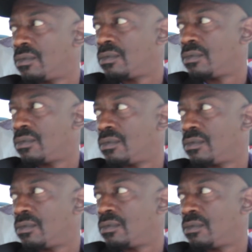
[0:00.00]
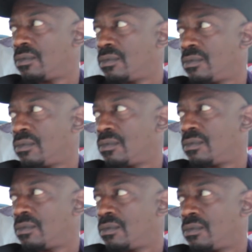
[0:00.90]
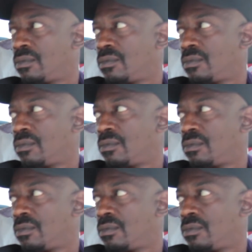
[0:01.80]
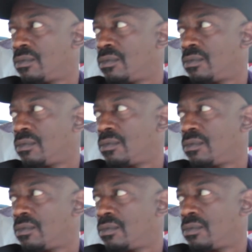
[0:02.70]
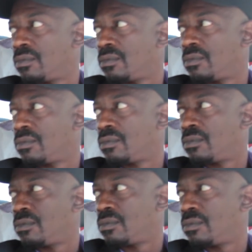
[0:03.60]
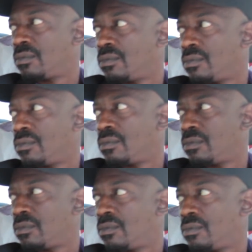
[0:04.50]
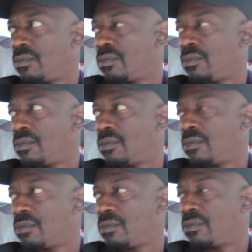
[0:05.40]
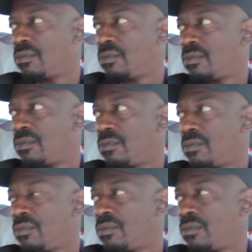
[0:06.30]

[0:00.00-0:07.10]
No words are spoken by the person on screen.